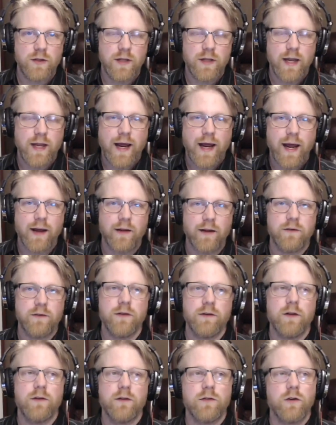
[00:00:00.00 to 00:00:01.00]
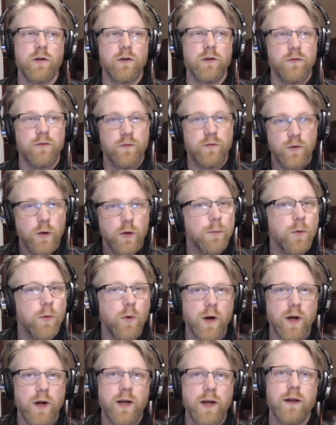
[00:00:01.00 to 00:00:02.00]
that has a certain
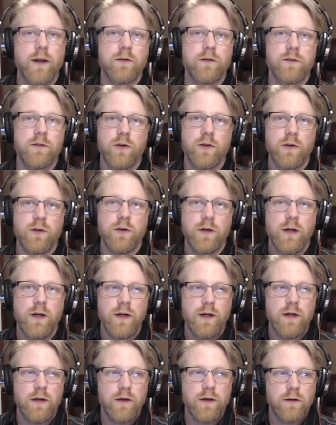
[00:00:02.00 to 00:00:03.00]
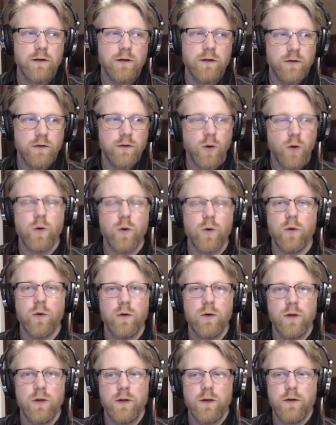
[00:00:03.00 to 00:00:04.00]
viewpoint and a certain goal
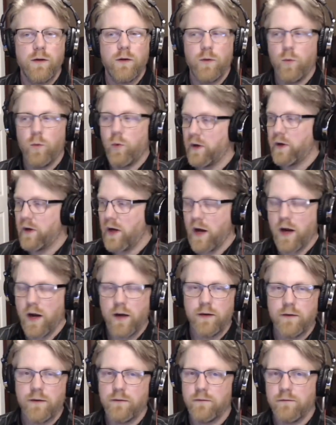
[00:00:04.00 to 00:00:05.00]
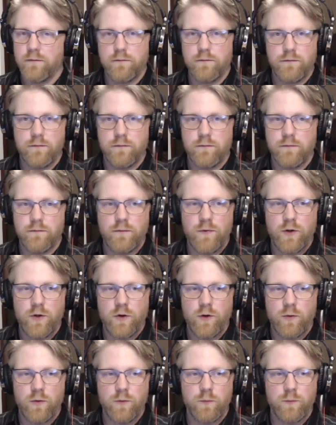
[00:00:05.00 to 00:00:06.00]
would not,
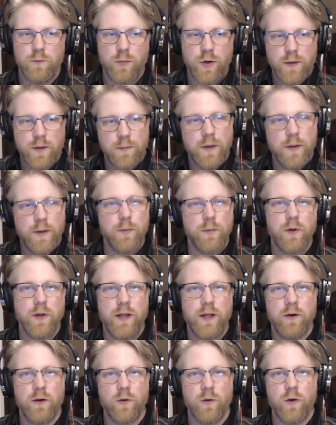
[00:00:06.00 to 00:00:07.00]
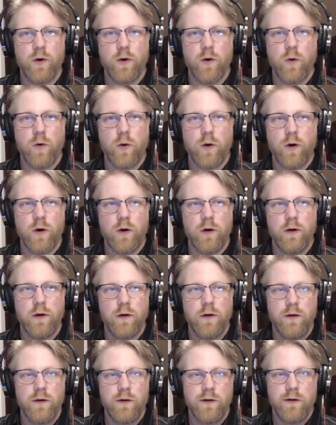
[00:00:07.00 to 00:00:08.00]
bring people in or
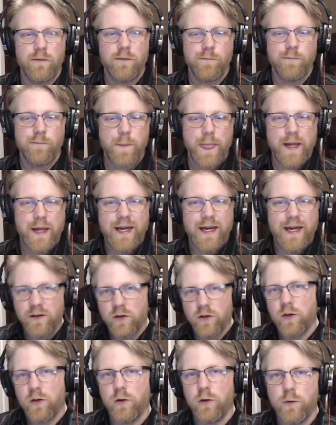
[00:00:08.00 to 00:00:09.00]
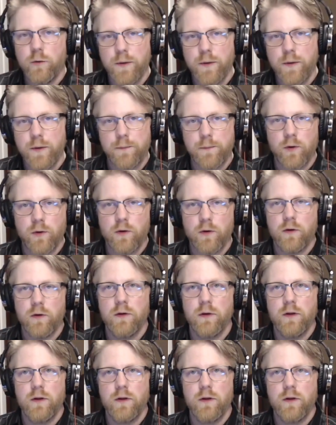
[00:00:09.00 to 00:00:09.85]
include people